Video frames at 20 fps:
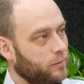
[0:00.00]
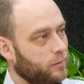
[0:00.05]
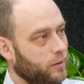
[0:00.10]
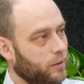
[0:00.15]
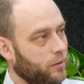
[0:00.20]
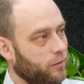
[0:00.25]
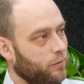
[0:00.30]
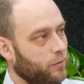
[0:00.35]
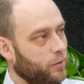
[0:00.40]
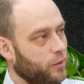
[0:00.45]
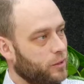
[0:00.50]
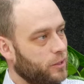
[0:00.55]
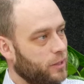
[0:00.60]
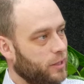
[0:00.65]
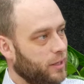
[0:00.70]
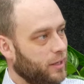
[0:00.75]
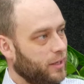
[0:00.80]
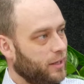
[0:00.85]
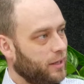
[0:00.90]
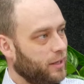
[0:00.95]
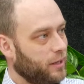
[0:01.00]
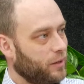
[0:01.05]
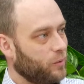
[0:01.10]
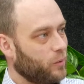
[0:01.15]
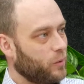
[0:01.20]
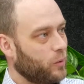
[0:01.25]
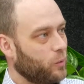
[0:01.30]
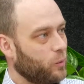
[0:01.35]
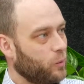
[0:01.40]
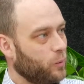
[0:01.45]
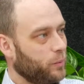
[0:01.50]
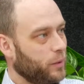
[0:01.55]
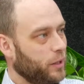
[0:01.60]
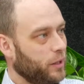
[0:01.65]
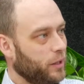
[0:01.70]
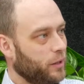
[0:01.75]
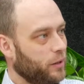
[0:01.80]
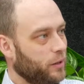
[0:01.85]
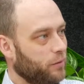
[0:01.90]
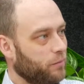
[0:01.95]
Their first day here, what will
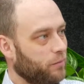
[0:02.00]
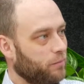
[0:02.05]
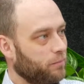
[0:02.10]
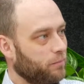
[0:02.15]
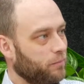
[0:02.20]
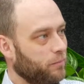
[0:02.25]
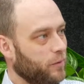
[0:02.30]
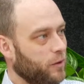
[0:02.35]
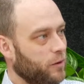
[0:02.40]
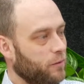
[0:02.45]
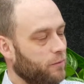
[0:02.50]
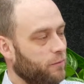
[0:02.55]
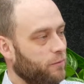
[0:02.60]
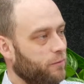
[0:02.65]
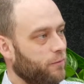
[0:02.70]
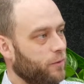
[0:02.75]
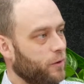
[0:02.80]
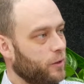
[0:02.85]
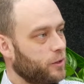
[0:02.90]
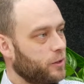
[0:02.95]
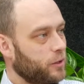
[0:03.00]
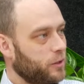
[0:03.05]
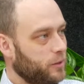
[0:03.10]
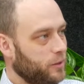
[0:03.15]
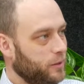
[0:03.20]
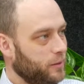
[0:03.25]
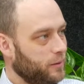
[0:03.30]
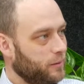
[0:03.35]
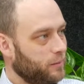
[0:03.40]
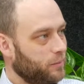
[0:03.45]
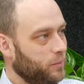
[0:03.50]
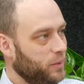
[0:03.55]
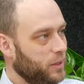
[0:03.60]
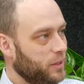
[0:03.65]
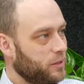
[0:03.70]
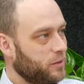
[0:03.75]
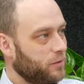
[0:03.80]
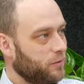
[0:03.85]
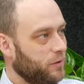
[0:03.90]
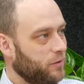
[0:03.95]
be your first
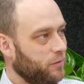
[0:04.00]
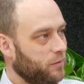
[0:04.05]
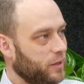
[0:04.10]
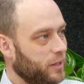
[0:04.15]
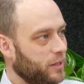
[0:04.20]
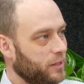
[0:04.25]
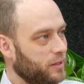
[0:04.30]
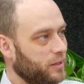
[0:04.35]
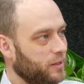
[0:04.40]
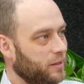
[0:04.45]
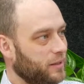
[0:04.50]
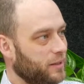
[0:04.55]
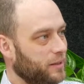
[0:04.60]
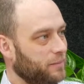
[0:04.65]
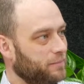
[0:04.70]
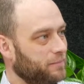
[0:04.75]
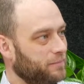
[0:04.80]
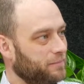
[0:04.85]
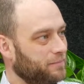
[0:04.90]
piece of advice to them?